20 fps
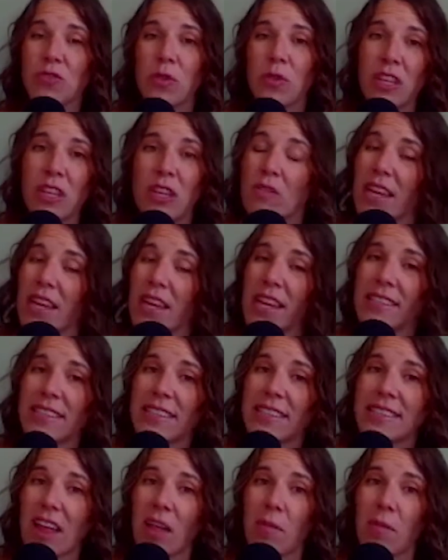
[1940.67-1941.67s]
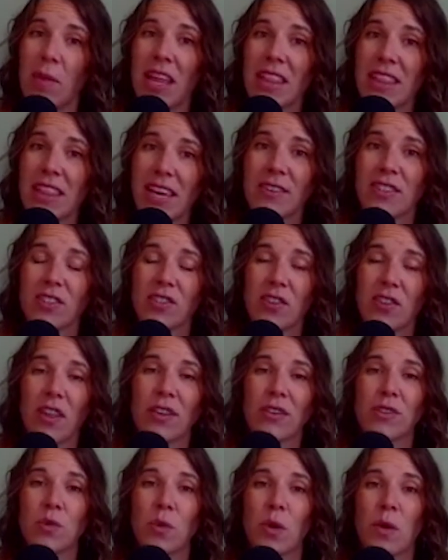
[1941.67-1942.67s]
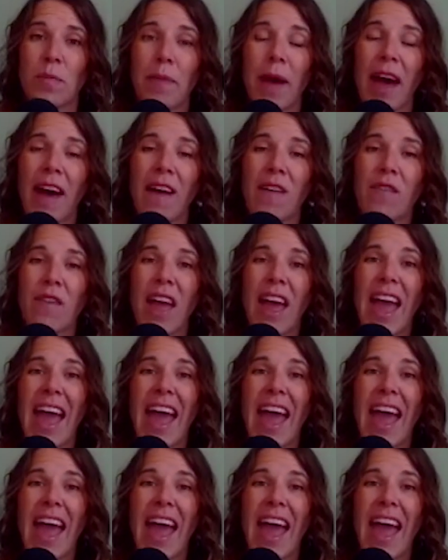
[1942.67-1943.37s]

Really, you needed to sell them at $1,000 or above.